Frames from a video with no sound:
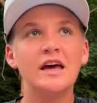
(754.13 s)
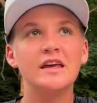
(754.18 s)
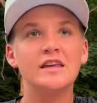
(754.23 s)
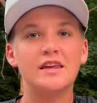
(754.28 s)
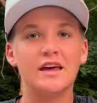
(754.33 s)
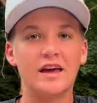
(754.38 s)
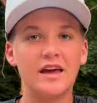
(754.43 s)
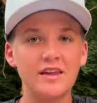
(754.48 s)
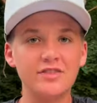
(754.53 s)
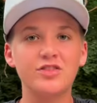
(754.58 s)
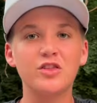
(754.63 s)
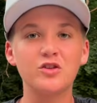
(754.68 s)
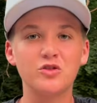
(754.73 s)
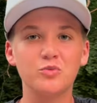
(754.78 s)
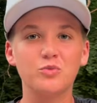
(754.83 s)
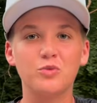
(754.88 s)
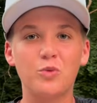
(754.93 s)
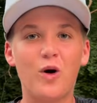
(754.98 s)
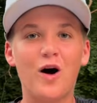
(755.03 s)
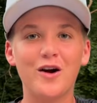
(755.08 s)
you hit the
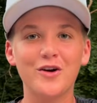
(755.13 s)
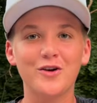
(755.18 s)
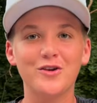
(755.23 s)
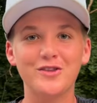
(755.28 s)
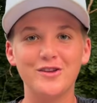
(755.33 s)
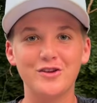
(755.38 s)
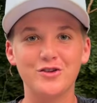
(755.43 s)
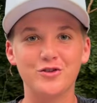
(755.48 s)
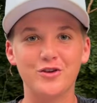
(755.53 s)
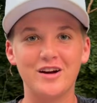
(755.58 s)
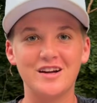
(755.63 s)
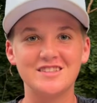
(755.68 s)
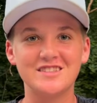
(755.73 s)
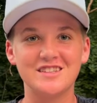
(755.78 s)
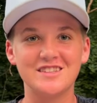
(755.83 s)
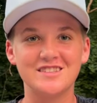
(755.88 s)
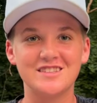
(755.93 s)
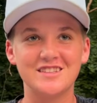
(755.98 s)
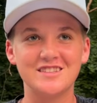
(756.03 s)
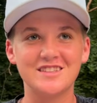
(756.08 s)
water in these
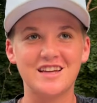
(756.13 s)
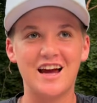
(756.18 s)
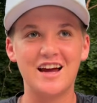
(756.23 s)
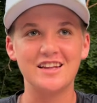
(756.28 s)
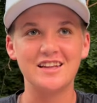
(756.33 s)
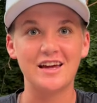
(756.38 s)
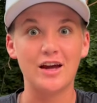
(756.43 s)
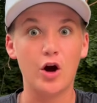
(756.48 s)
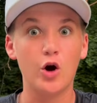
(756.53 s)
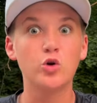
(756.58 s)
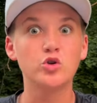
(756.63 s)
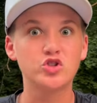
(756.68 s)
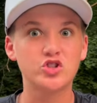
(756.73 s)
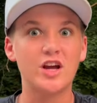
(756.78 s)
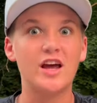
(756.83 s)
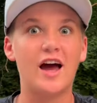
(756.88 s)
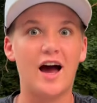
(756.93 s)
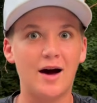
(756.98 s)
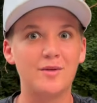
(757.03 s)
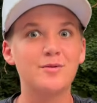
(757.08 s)
races and it's kind of like, oh
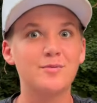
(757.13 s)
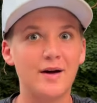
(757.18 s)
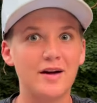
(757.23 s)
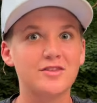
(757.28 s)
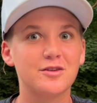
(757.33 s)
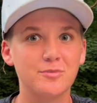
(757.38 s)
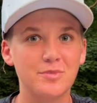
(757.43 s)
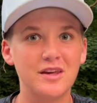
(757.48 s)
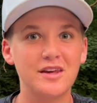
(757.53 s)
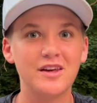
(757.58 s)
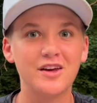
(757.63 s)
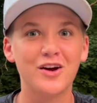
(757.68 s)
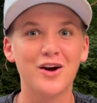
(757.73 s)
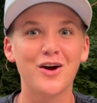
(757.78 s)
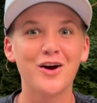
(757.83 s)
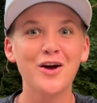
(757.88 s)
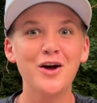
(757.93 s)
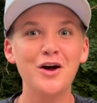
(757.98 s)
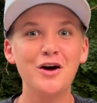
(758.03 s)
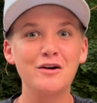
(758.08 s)
shit, I'm about to be here
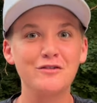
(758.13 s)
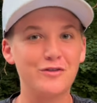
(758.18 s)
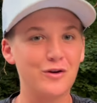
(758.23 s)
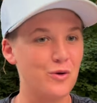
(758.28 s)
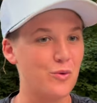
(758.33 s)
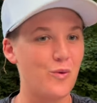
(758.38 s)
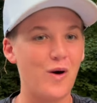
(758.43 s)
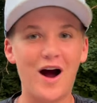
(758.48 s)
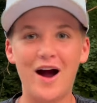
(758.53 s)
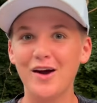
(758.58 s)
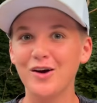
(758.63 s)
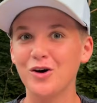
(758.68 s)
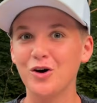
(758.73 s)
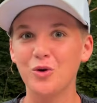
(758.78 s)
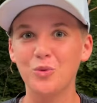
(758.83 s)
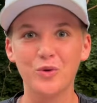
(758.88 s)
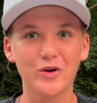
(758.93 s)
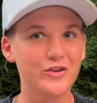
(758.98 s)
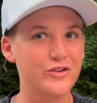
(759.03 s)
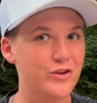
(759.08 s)
for a while.
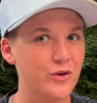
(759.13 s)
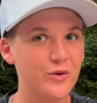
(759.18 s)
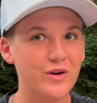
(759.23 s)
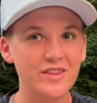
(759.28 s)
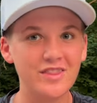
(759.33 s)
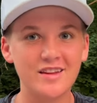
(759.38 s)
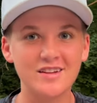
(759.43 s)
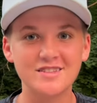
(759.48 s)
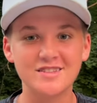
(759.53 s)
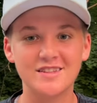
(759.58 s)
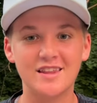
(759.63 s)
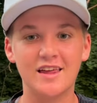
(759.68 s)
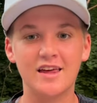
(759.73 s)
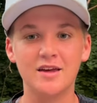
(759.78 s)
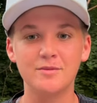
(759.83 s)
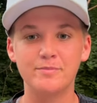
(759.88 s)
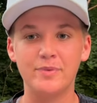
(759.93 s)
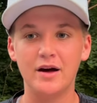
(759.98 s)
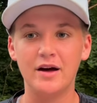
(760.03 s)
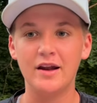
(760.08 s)
We're doing this
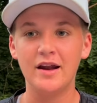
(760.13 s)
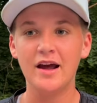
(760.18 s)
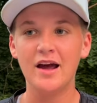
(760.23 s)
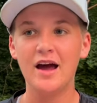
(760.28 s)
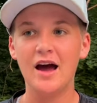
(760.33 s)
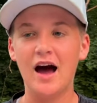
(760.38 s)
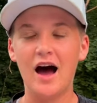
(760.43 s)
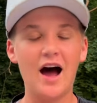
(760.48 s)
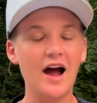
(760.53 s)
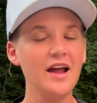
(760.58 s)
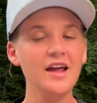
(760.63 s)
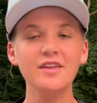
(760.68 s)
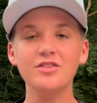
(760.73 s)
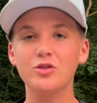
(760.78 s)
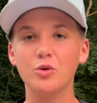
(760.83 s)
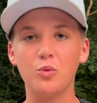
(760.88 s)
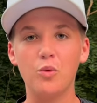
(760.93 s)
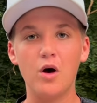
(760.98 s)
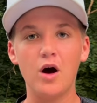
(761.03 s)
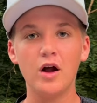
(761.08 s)
thing. But I hit
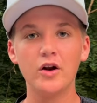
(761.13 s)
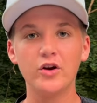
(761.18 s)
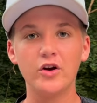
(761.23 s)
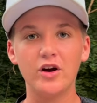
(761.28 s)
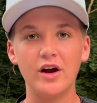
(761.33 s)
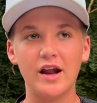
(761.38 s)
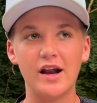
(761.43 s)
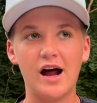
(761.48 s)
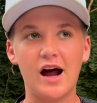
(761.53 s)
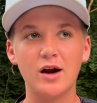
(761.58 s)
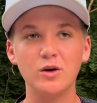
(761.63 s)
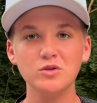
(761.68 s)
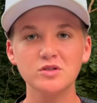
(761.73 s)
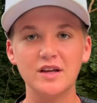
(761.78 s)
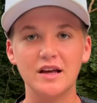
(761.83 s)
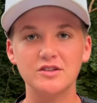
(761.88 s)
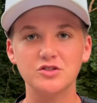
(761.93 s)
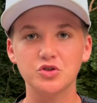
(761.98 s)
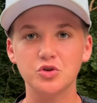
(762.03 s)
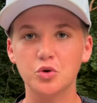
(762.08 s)
the water and I was
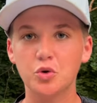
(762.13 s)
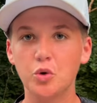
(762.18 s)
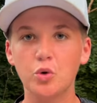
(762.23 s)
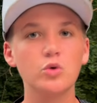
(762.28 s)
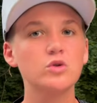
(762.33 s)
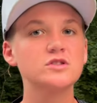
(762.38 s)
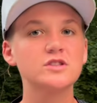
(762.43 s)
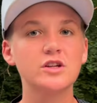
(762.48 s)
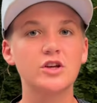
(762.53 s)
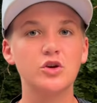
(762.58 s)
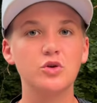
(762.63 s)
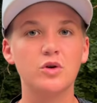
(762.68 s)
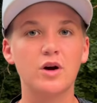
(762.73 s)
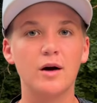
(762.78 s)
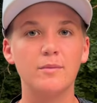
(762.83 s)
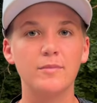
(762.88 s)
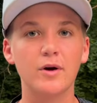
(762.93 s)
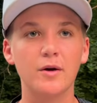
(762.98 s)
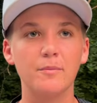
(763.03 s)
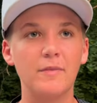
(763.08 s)
as cool as a
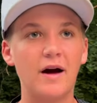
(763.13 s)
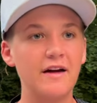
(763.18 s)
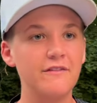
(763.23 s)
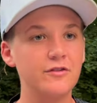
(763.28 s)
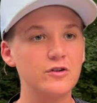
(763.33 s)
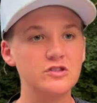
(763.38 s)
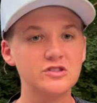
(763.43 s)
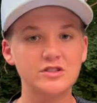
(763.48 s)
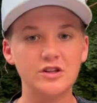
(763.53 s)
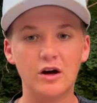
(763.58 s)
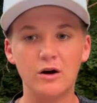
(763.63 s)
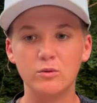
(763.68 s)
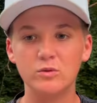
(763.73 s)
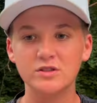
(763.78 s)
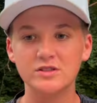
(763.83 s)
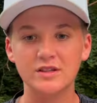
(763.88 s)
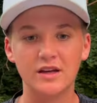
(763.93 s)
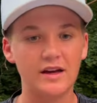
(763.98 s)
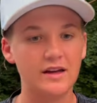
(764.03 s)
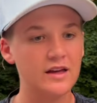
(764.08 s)
cucumber. My first thought
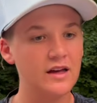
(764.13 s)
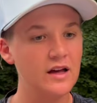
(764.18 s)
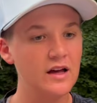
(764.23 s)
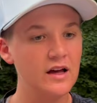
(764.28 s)
was like,